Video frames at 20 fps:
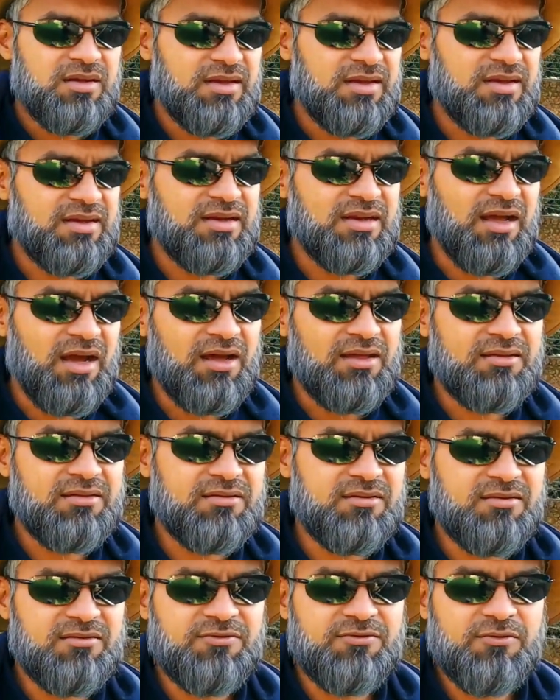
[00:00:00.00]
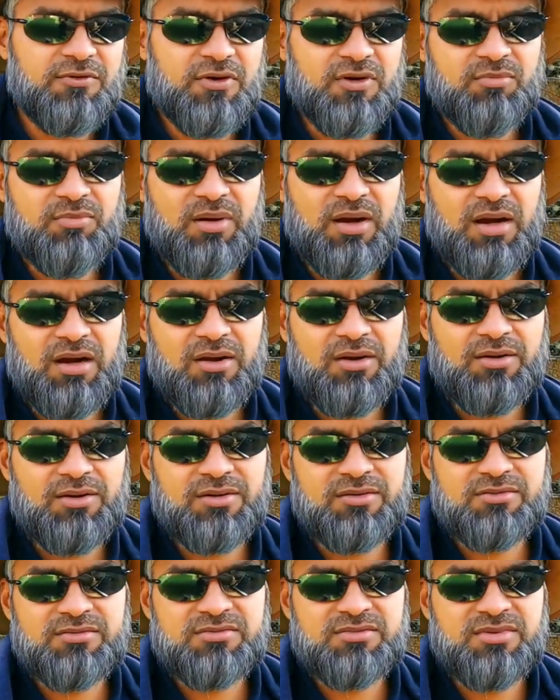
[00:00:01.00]
It lasted for about
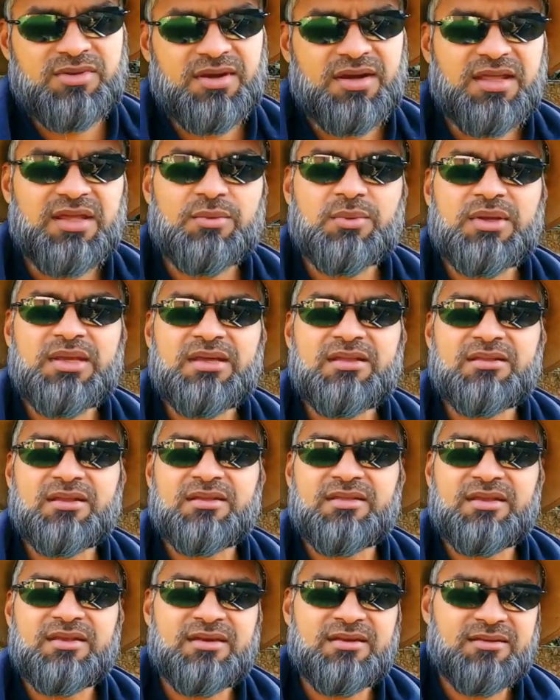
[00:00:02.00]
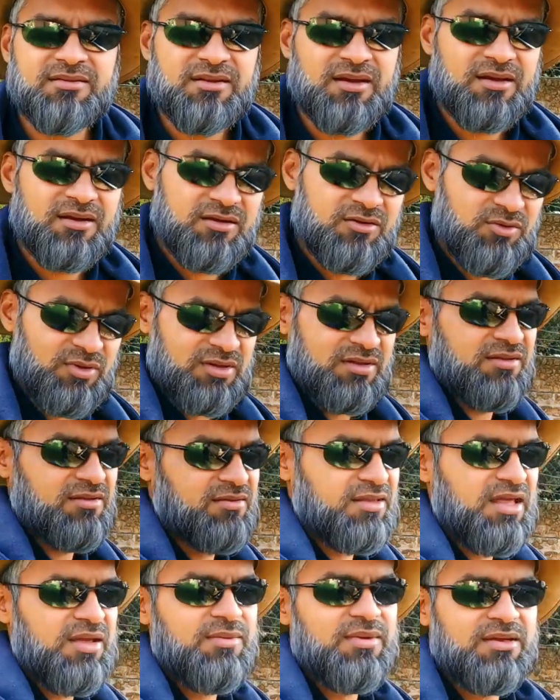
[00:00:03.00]
3 weeks and then it started doing the
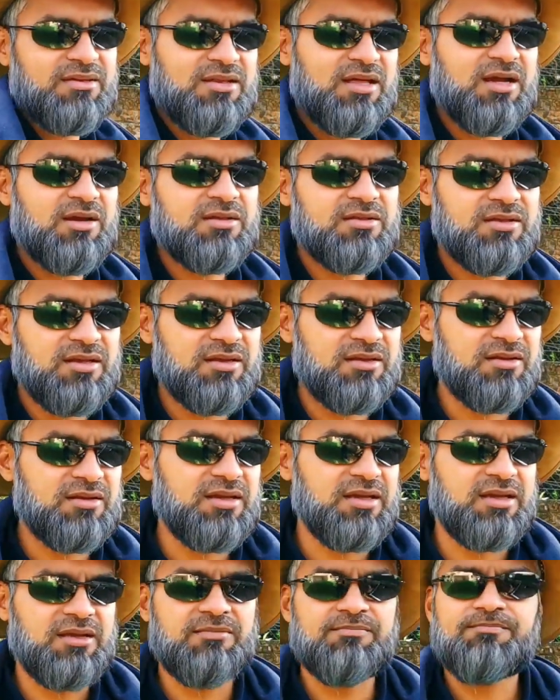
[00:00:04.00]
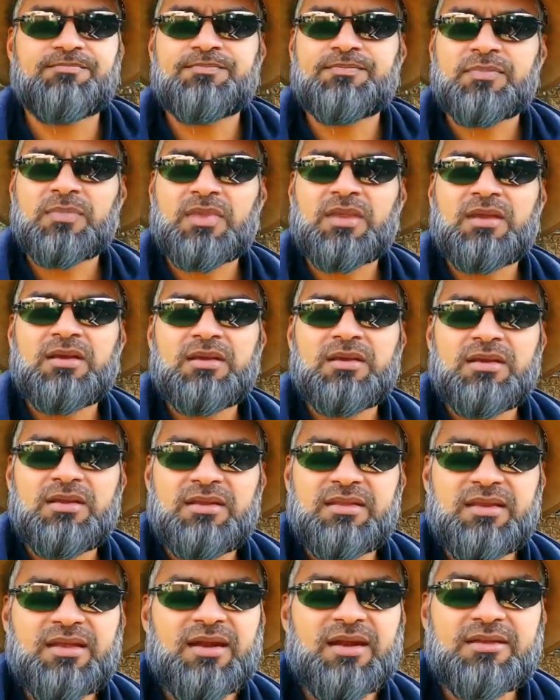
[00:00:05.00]
same exact thing again.
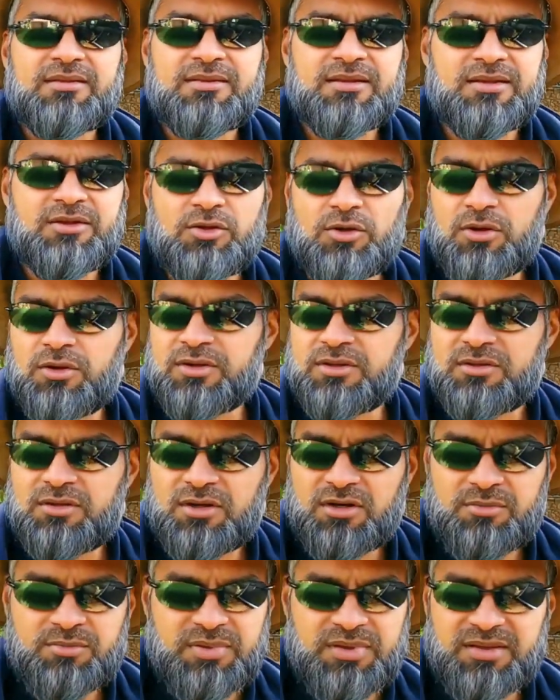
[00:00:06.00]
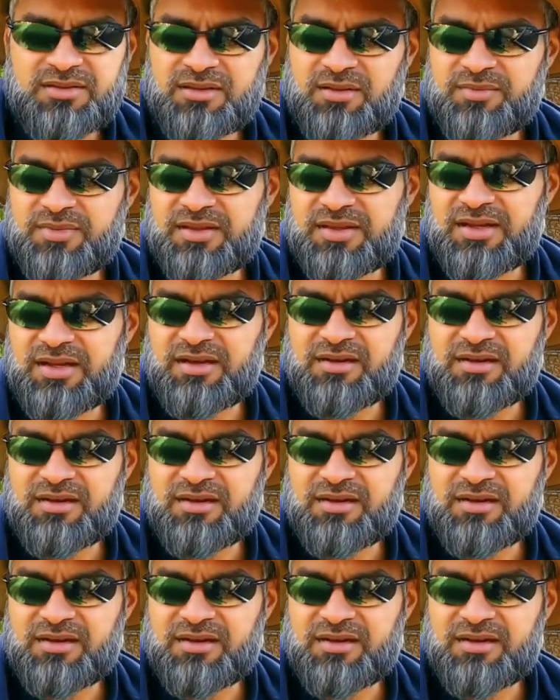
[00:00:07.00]
Then I said, no, it's got to be something